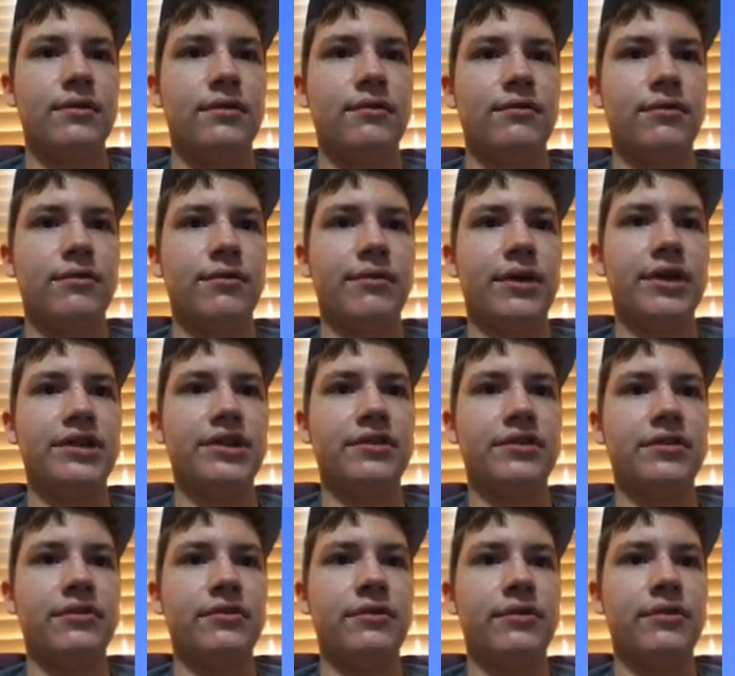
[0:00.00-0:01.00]
What do I
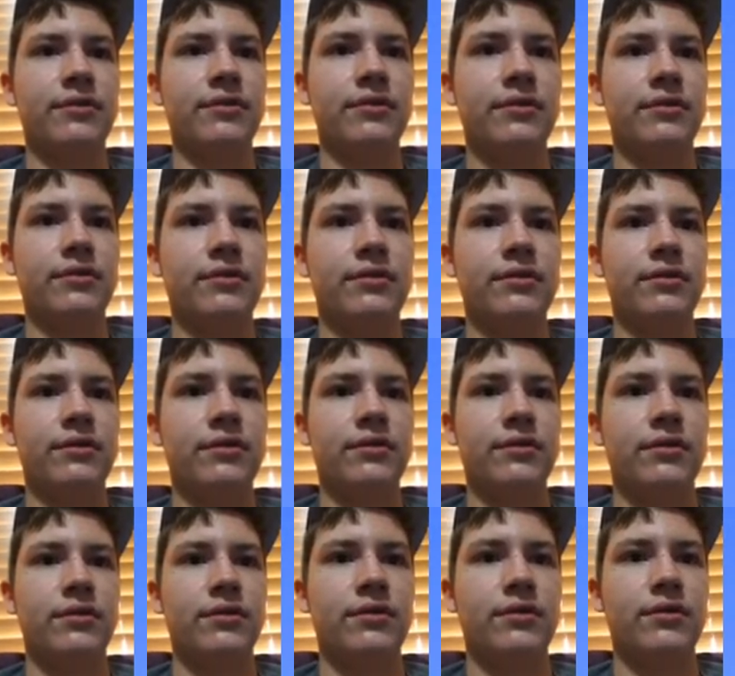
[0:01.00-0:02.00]

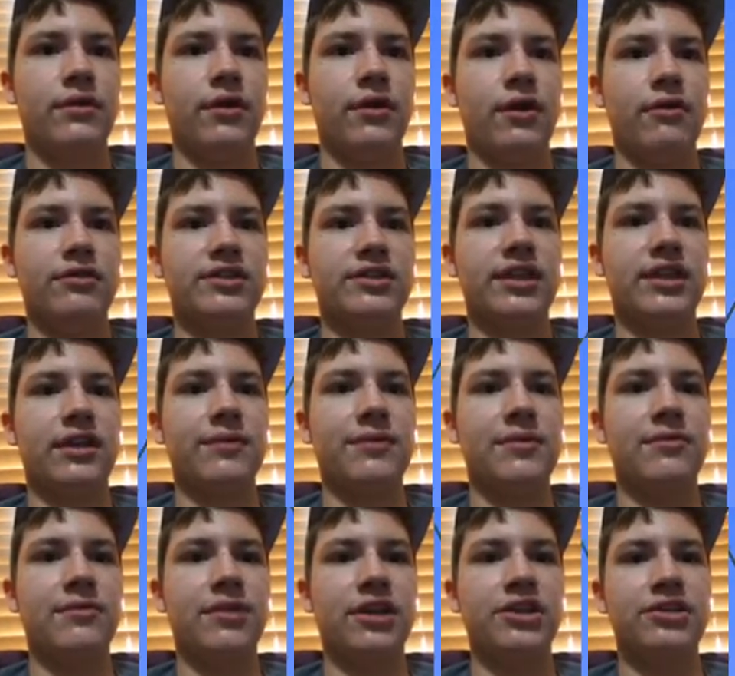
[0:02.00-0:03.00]
do? Oh, it's telling
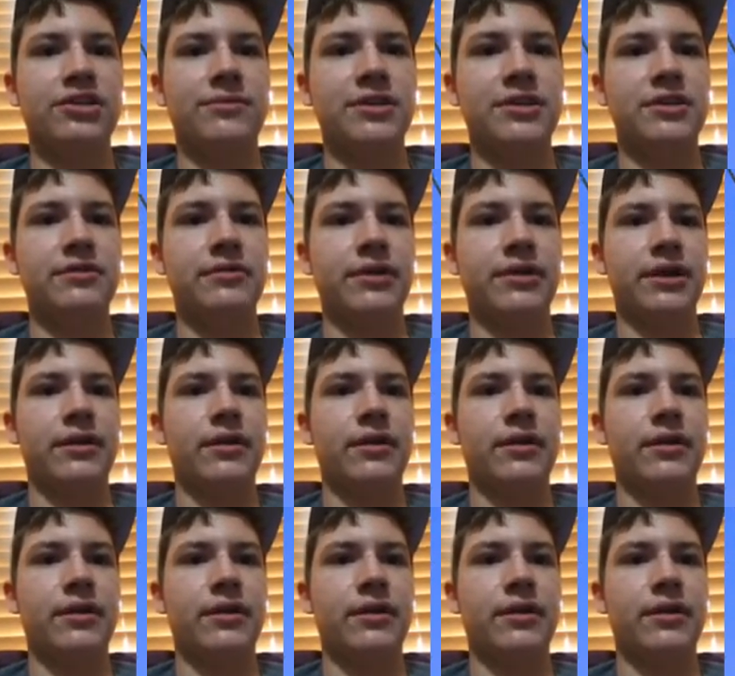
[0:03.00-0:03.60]
me what I should be doing.